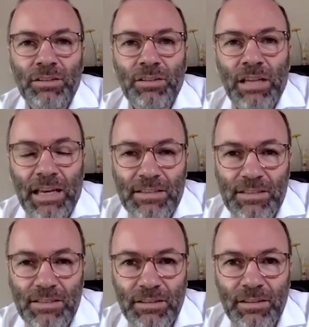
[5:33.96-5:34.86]

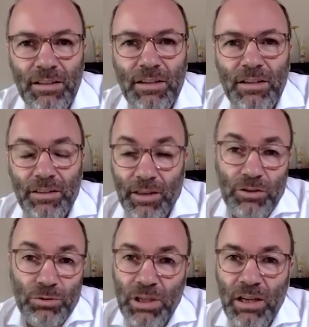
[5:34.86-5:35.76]
against, they are
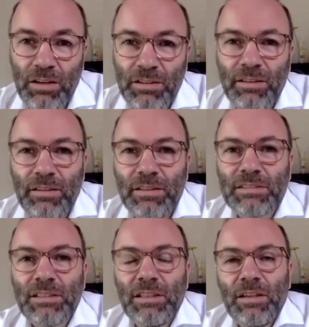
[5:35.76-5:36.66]
doing a lot in
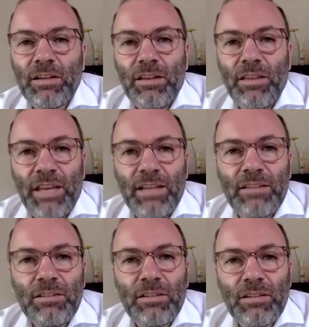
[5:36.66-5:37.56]
this,
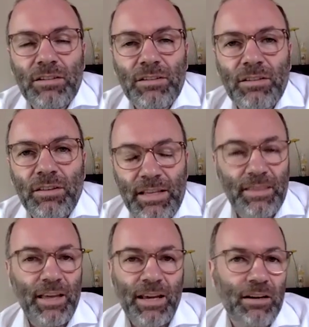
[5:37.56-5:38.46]
then
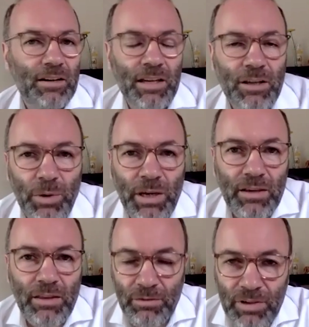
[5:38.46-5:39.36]
they are in a
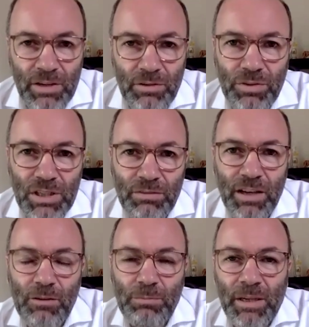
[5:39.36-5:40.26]
way the winner of the
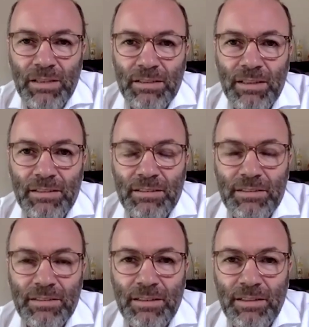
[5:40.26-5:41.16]
development, and
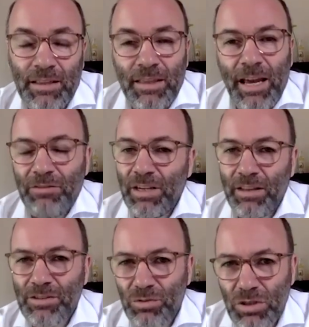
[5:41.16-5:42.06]
they have
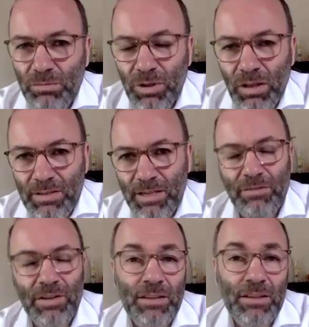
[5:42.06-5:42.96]
another social model, they
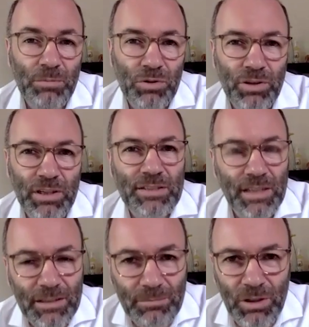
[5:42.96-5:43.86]
have another democratic
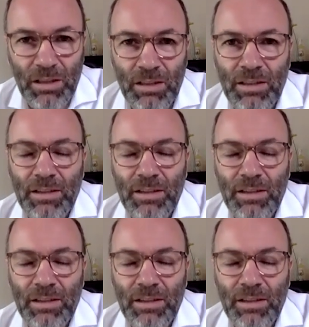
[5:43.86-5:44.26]
state model.